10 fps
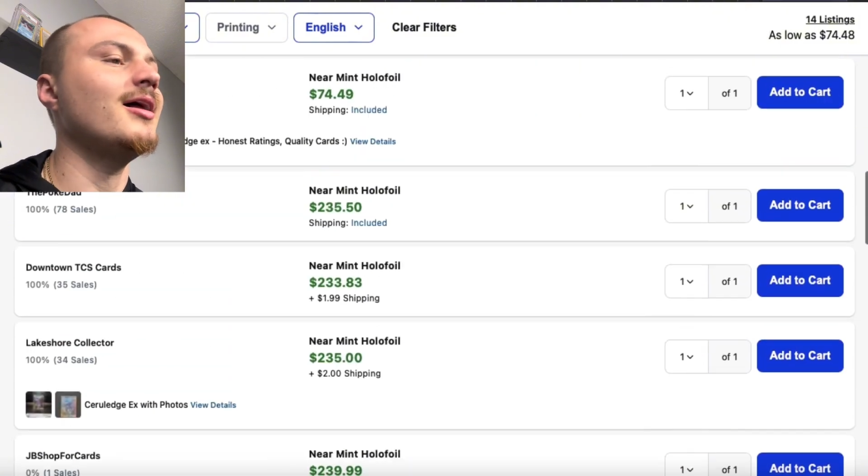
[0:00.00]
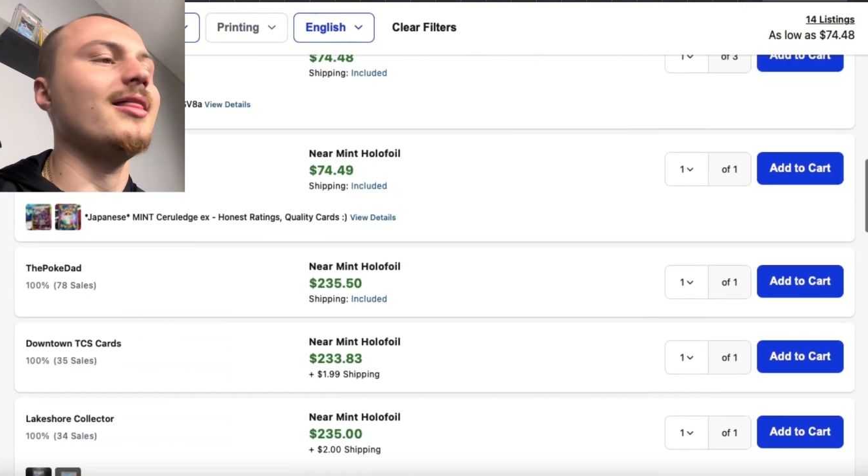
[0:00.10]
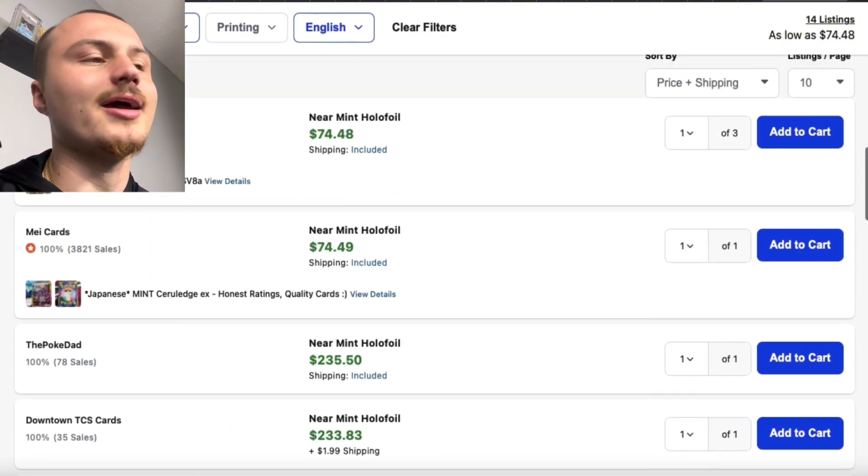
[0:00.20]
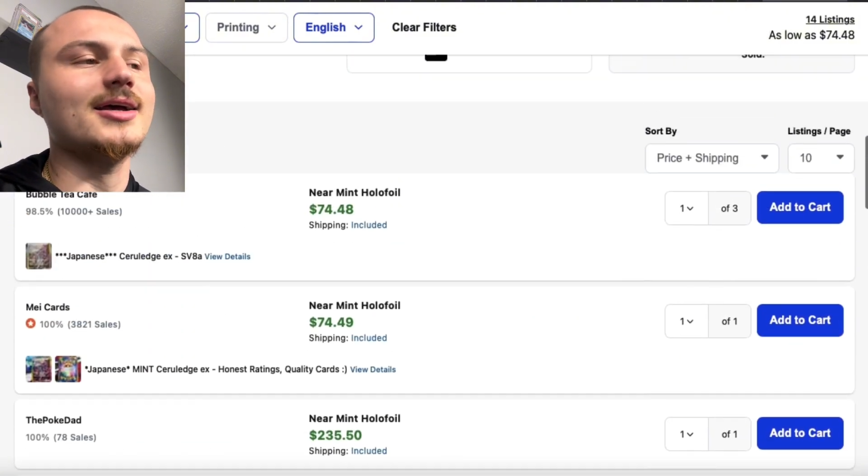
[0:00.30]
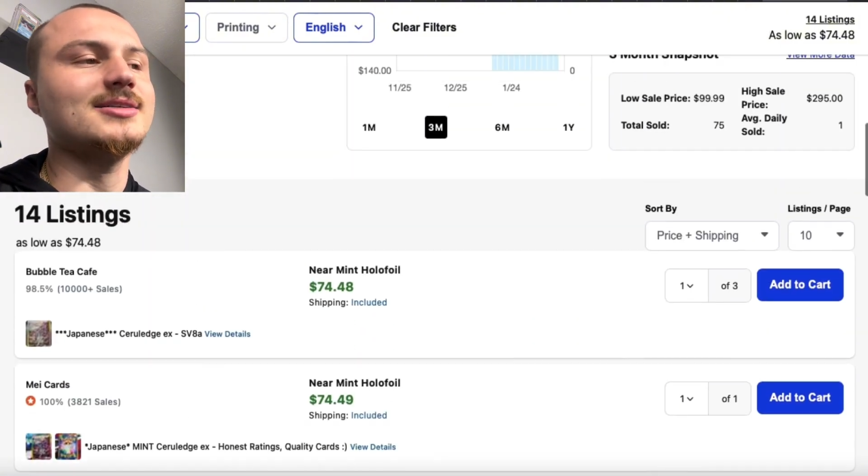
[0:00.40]

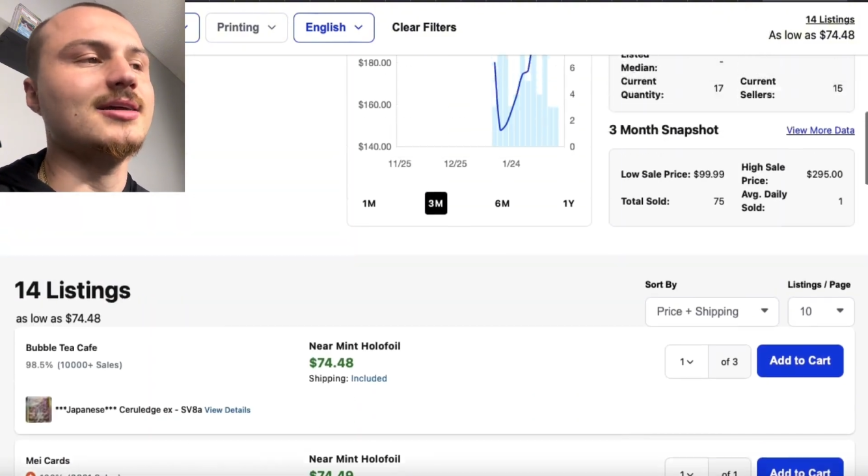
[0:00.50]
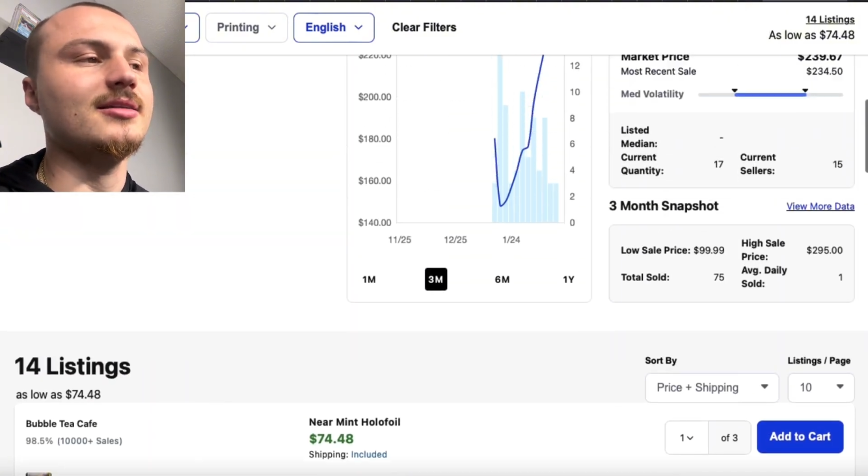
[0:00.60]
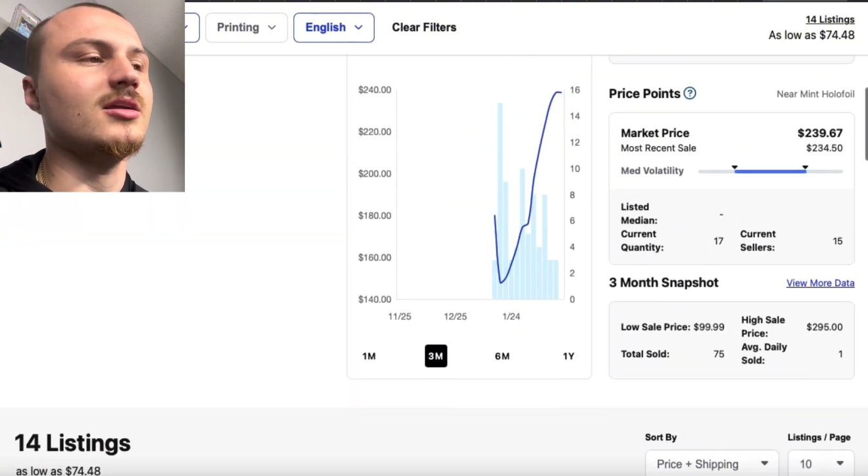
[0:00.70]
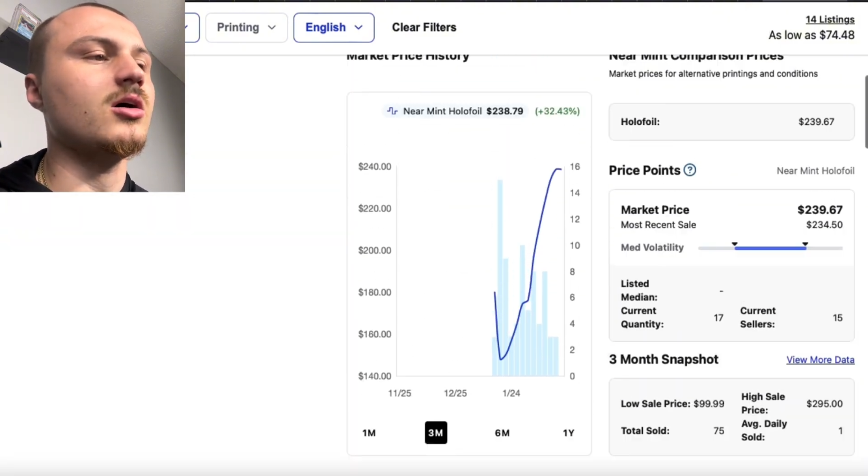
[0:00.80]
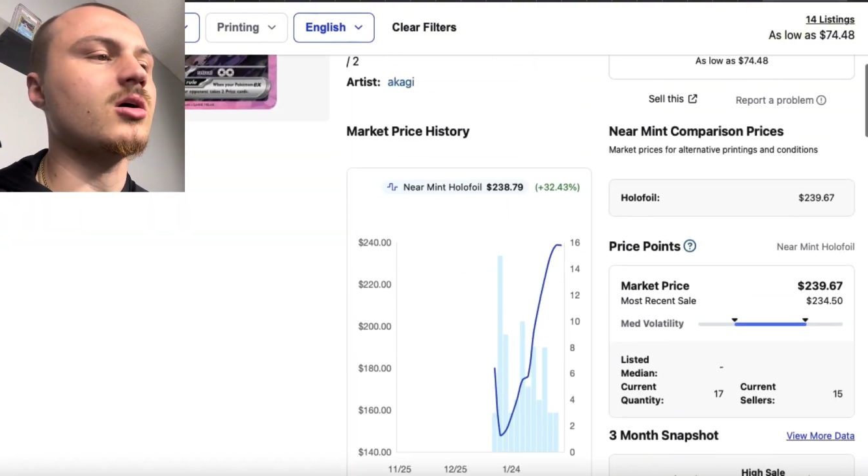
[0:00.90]
Like I
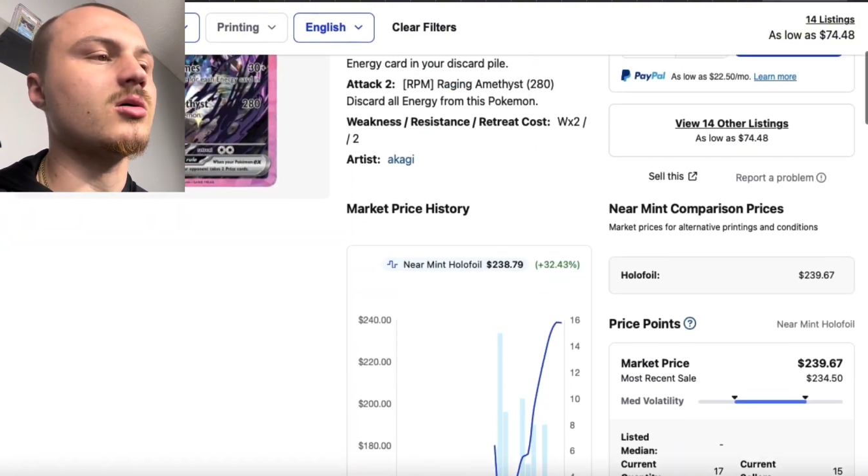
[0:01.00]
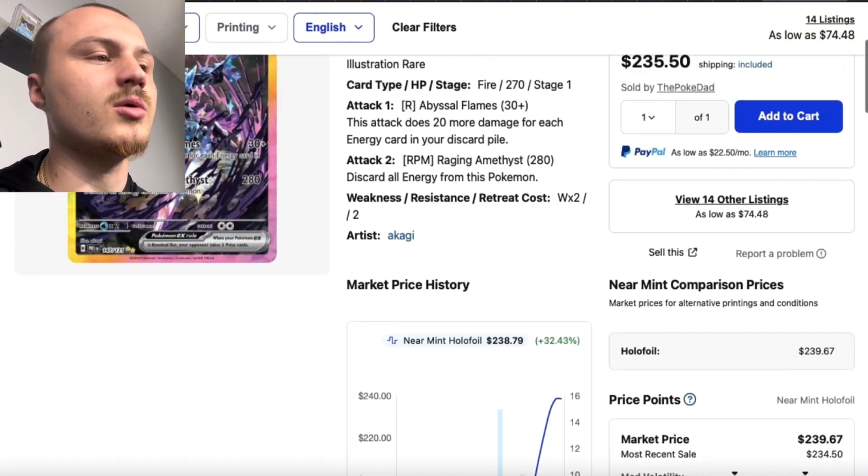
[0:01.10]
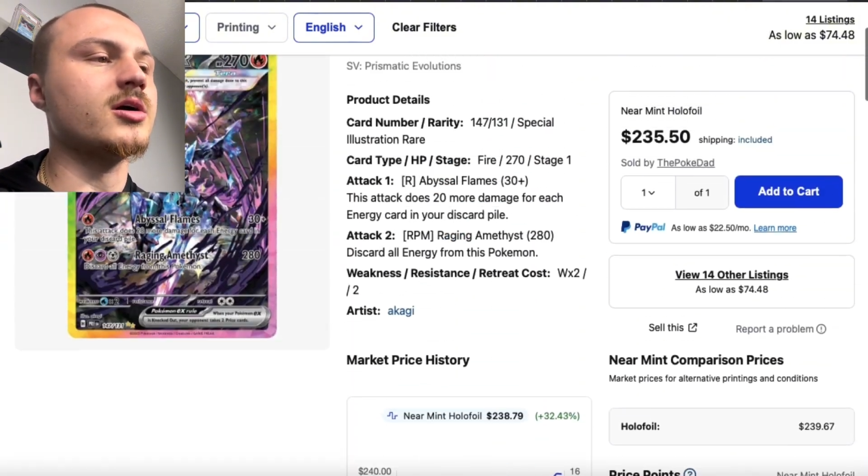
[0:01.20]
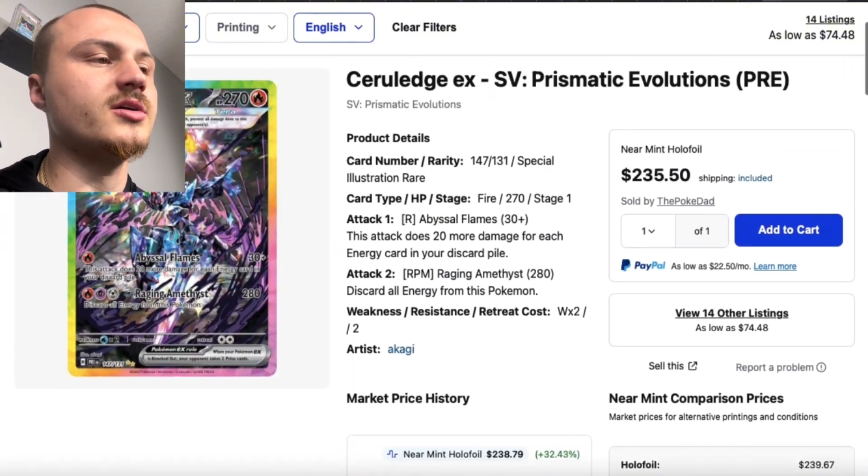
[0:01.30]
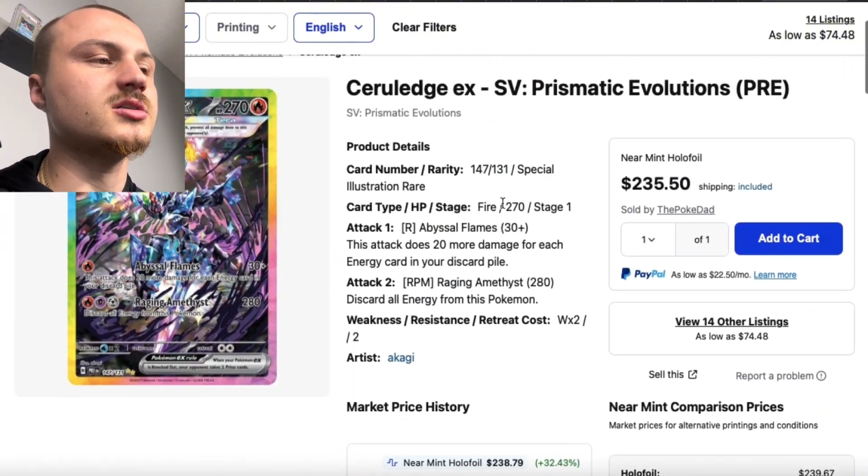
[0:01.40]
said, the
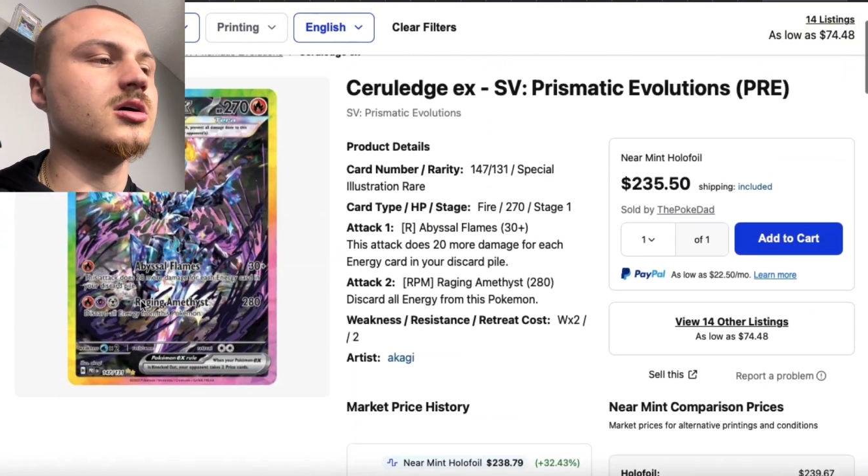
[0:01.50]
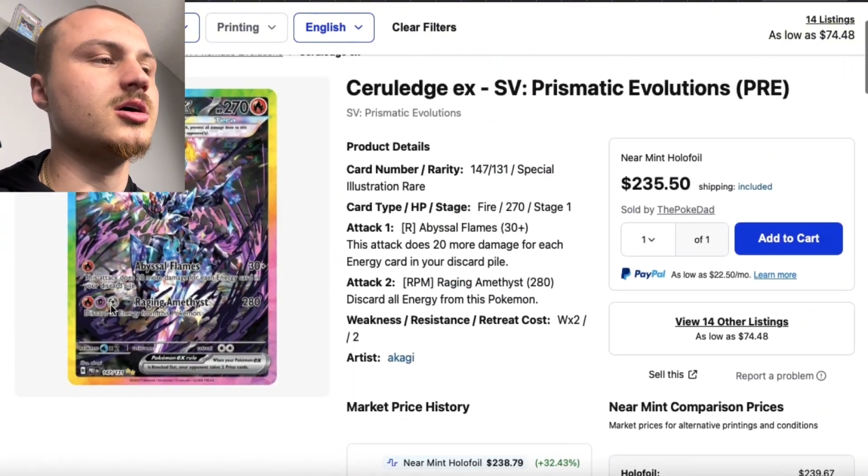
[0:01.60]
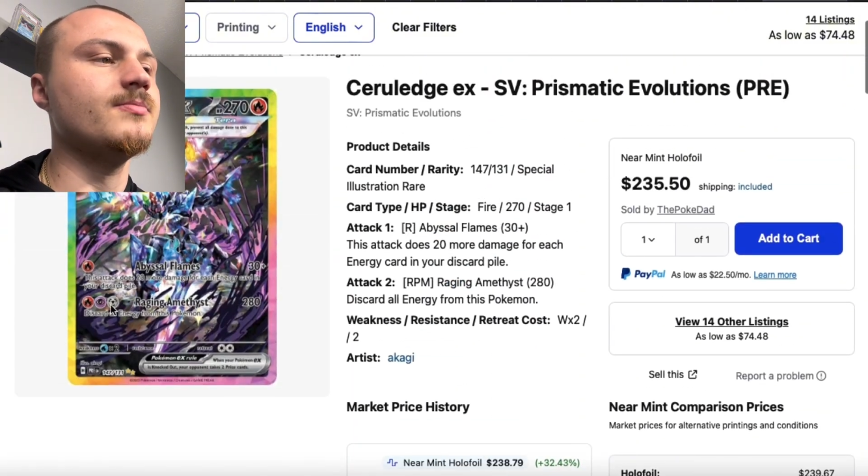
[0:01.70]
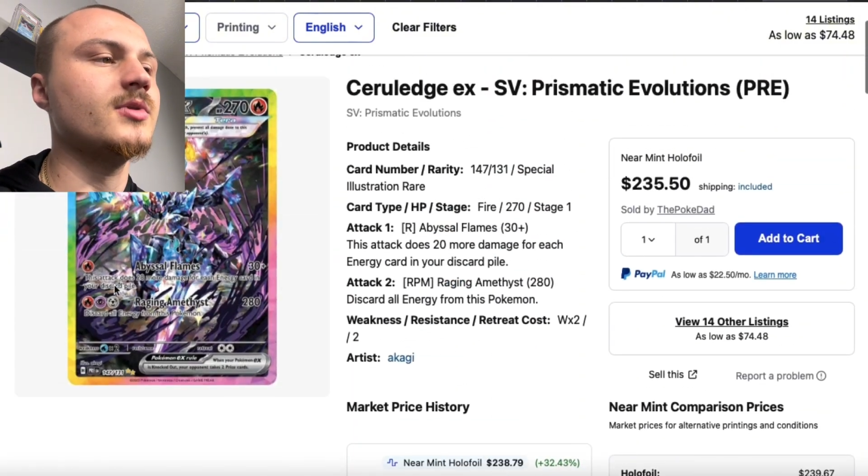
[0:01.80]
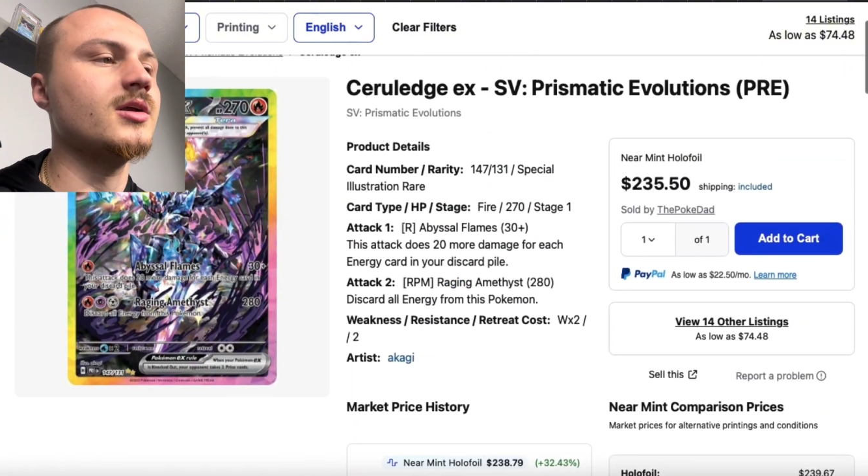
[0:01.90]
artwork on this card,